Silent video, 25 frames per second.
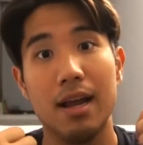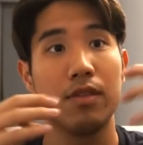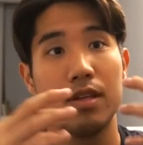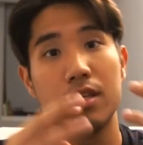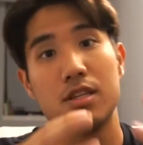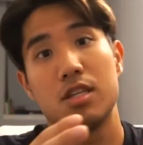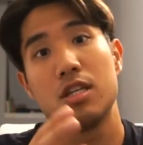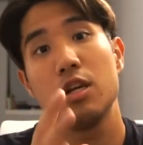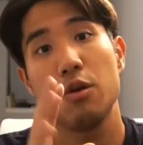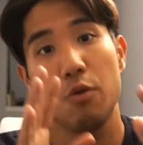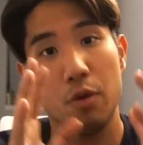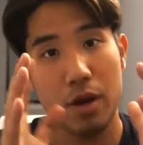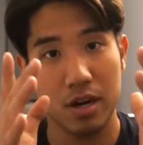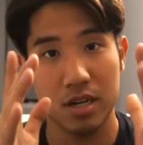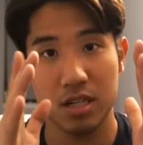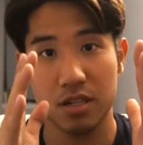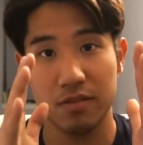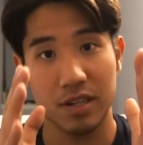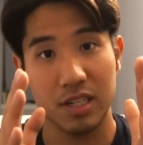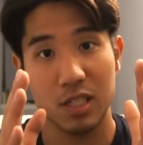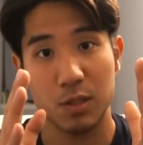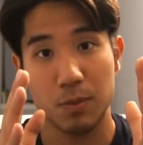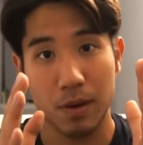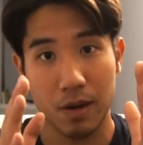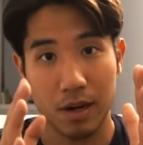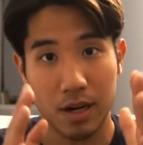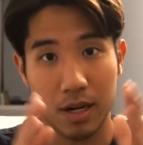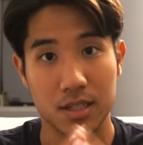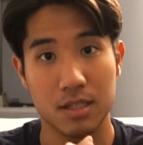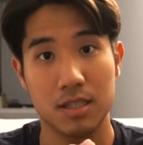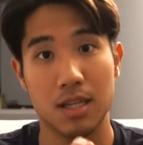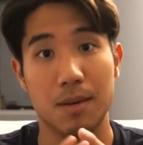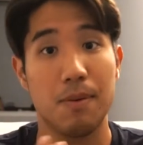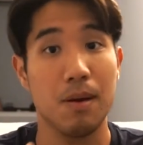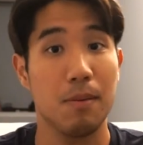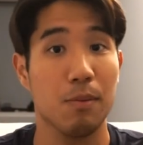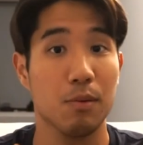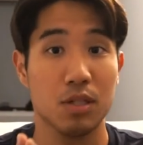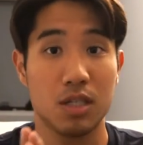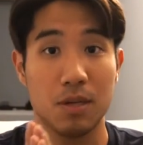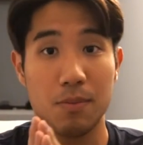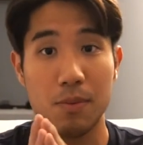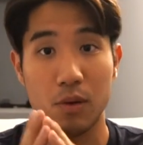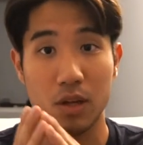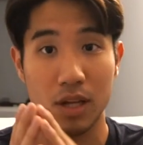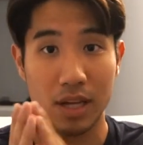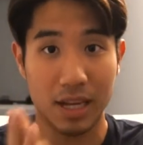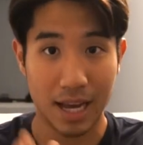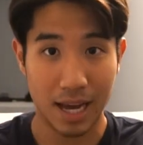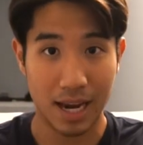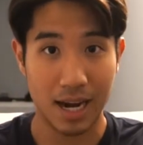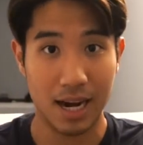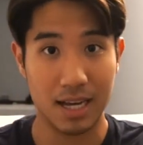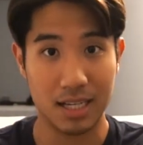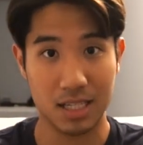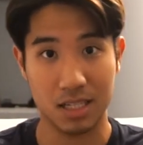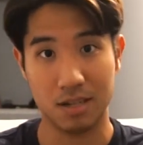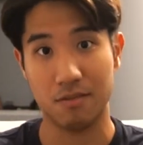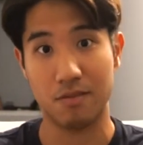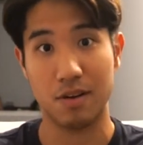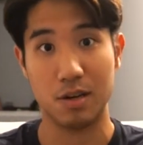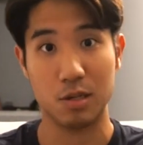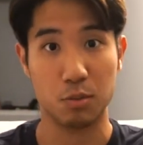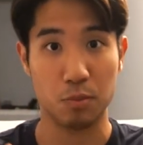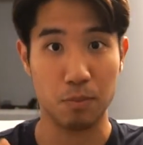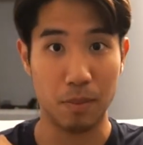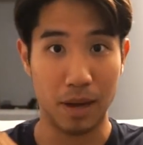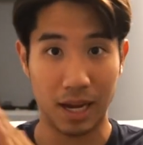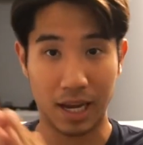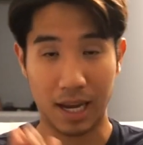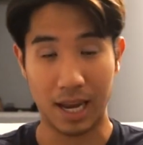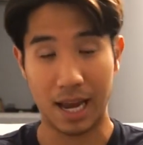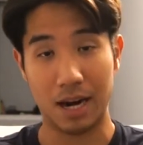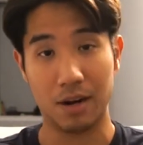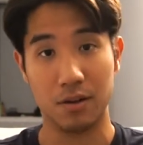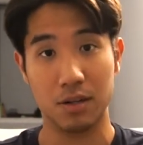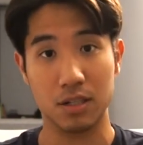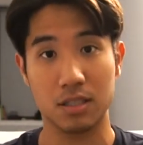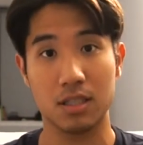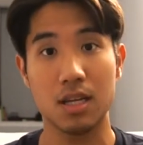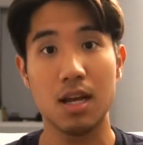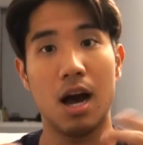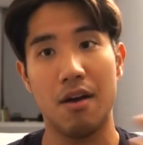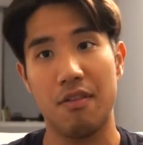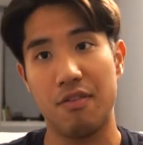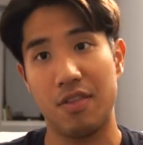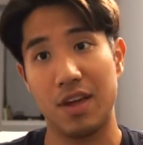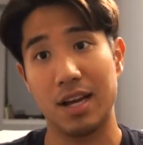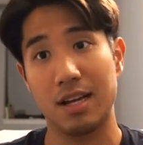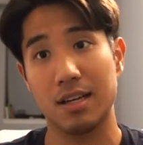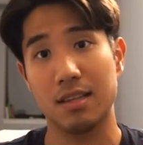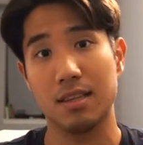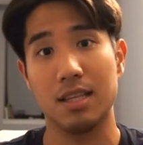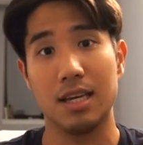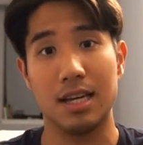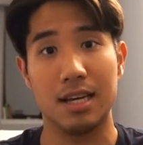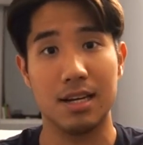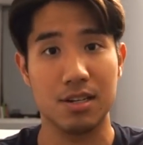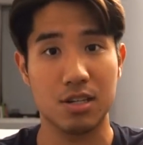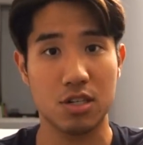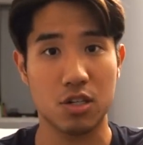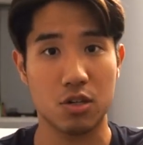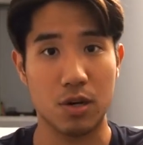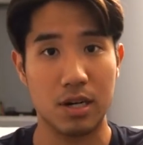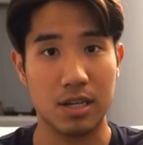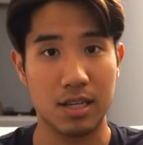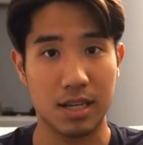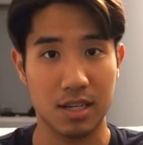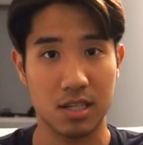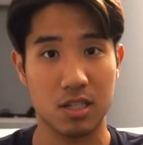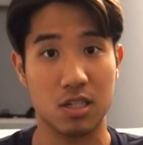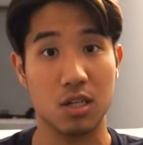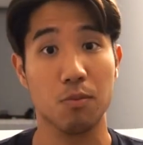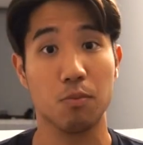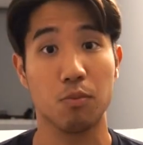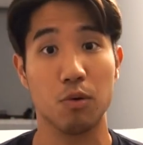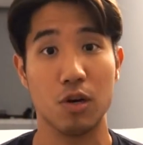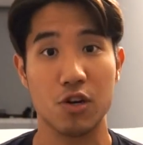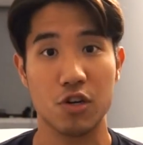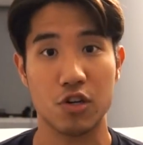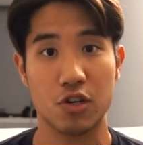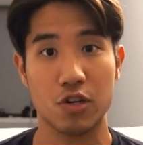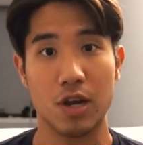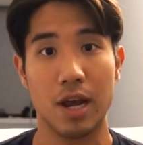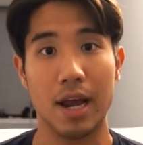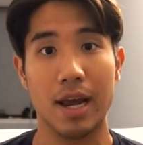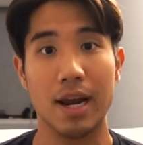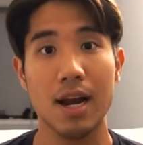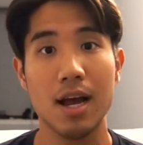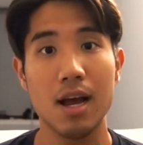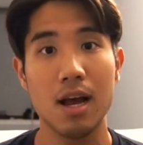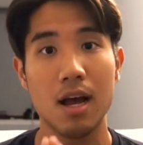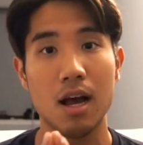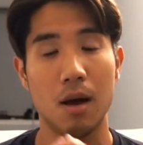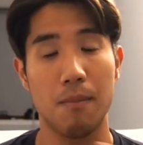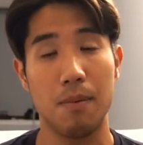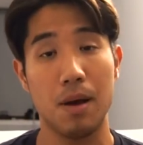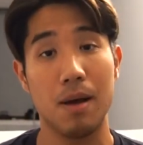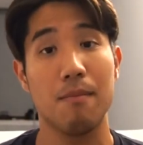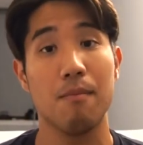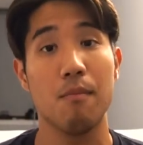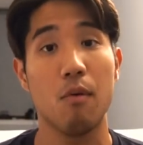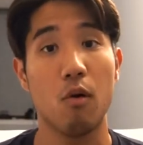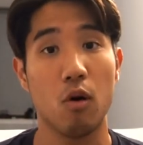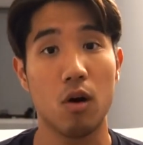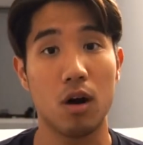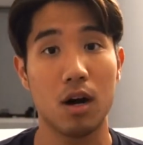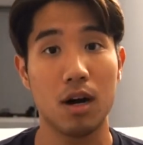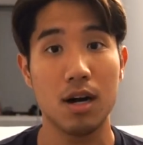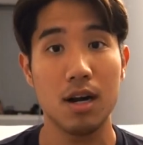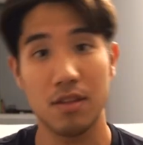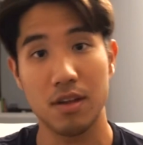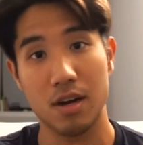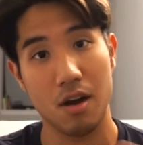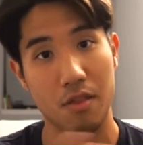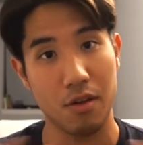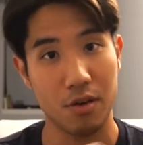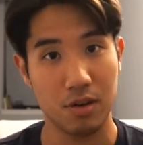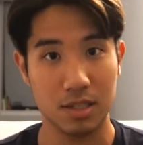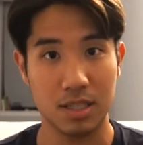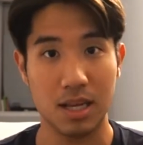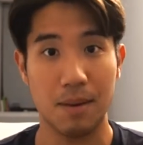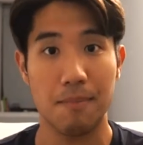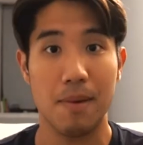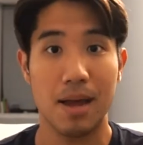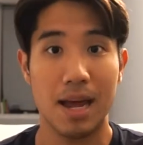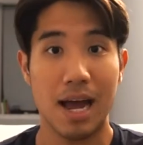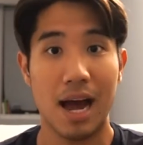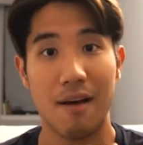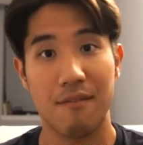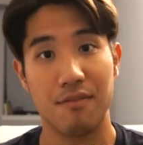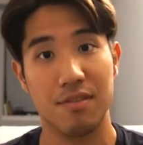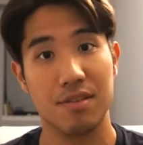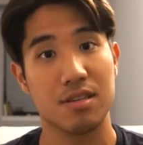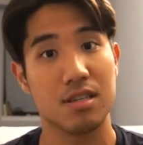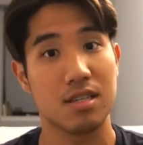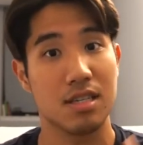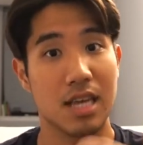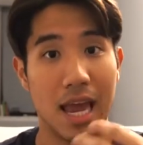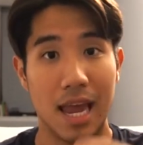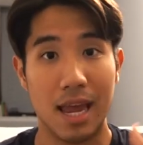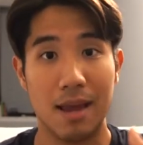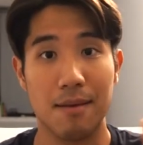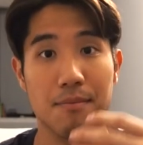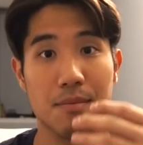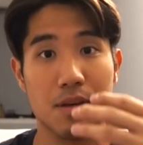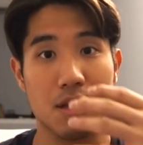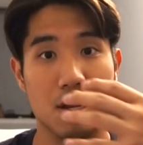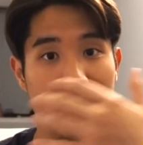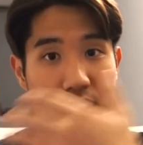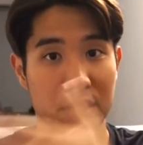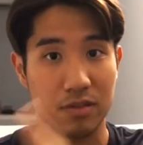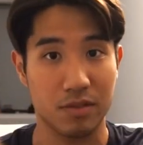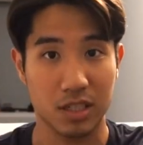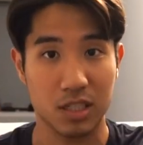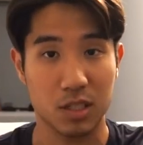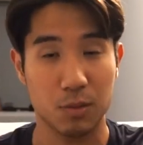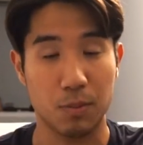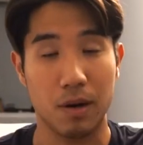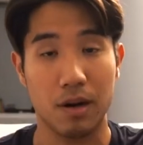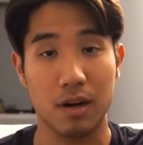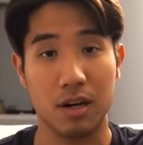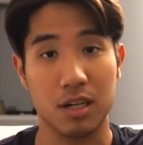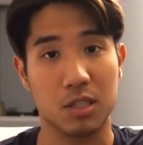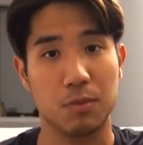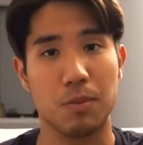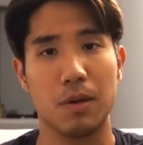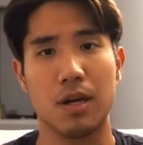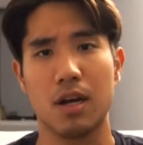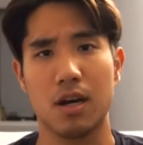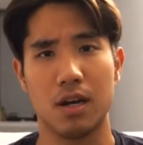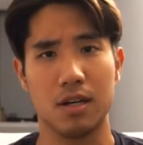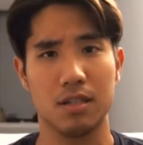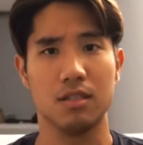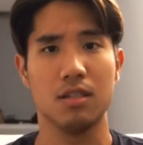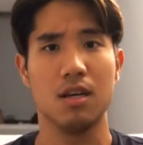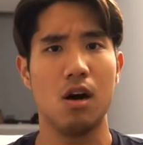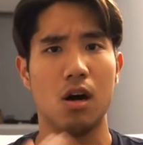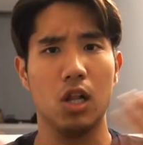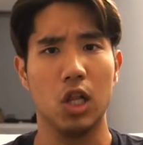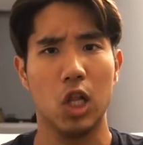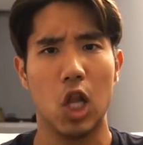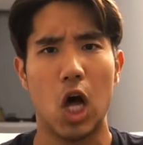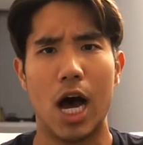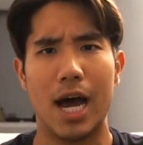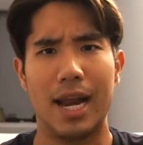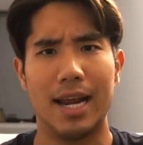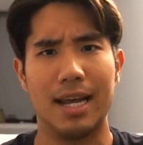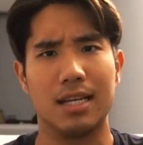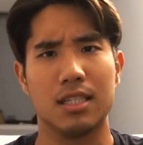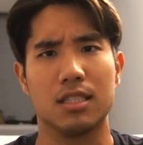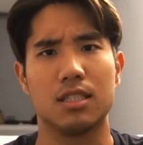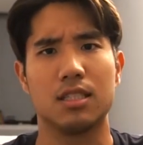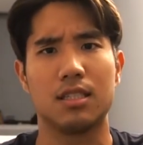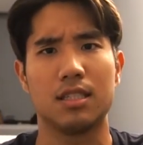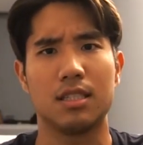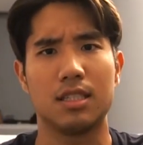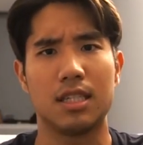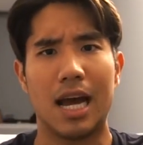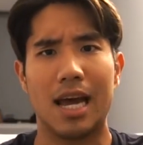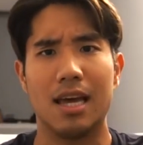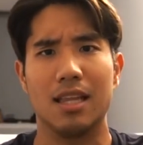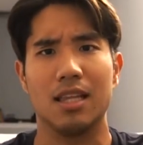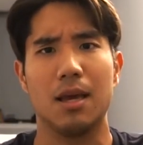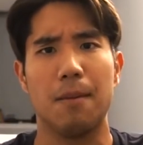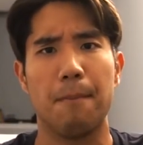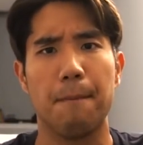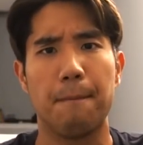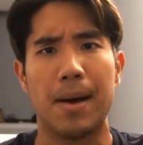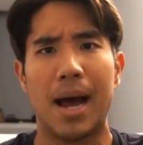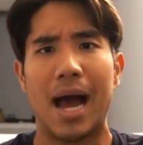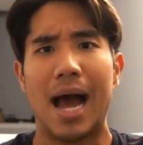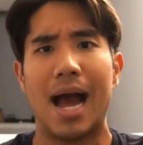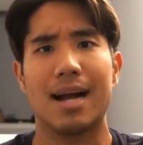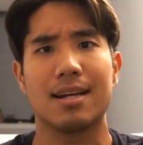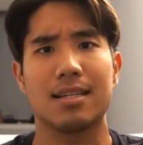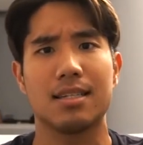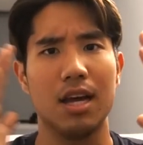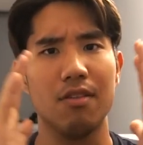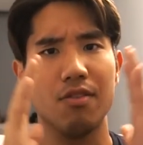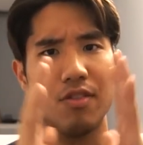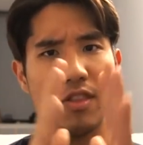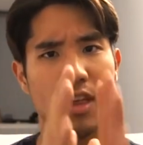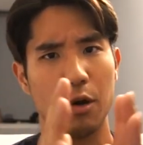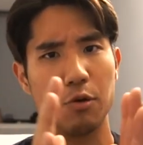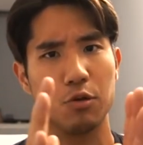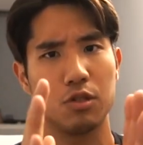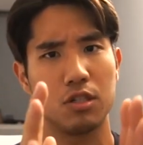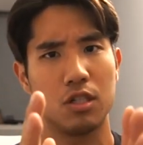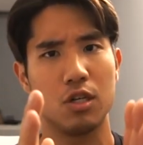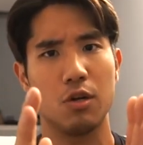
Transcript: The two years of experience that people typically get as an investment banking analyst, I think the industry tends to appreciate a bit more than others that may have the same years of experience because a lot is tightly packed in those